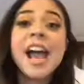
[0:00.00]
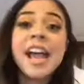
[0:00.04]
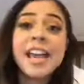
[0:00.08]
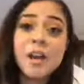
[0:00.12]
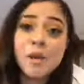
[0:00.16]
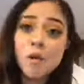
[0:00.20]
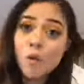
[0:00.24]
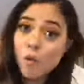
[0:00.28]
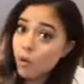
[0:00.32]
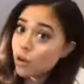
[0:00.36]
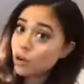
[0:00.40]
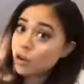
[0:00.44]
I
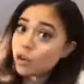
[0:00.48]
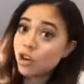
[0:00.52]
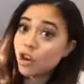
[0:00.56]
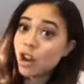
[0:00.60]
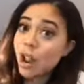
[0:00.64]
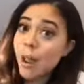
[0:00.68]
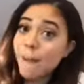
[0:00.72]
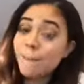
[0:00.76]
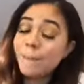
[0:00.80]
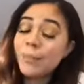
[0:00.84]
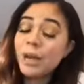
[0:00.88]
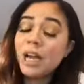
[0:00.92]
ordered
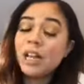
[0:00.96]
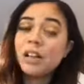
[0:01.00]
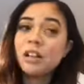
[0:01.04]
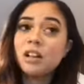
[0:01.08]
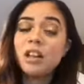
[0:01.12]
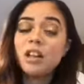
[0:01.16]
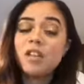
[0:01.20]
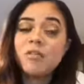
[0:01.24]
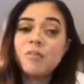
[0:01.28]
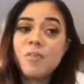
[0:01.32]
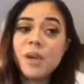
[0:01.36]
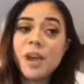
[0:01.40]
a
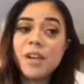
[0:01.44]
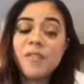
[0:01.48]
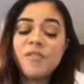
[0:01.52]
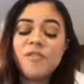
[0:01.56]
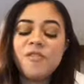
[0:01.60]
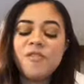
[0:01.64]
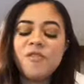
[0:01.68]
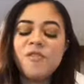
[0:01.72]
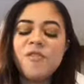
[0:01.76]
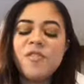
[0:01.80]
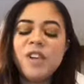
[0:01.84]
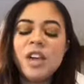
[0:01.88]
bottle of my
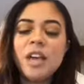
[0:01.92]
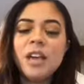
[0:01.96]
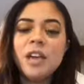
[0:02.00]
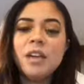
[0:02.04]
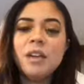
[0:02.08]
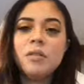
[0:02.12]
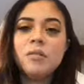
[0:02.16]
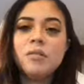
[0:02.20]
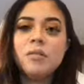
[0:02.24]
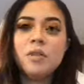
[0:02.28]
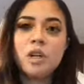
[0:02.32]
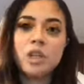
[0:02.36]

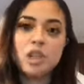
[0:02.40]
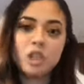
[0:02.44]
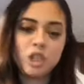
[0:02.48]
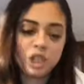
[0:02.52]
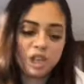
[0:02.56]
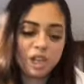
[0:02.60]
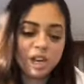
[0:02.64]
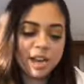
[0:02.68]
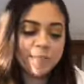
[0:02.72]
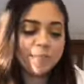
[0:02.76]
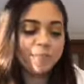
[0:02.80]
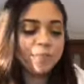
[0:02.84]
favorite
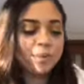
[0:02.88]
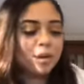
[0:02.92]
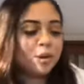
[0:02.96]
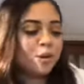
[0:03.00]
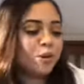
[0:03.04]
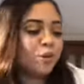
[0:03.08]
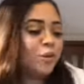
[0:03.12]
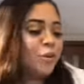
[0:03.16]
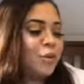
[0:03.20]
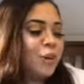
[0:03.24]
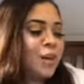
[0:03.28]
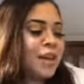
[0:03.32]

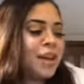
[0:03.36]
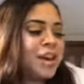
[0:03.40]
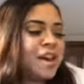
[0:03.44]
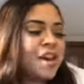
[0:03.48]
shampoo,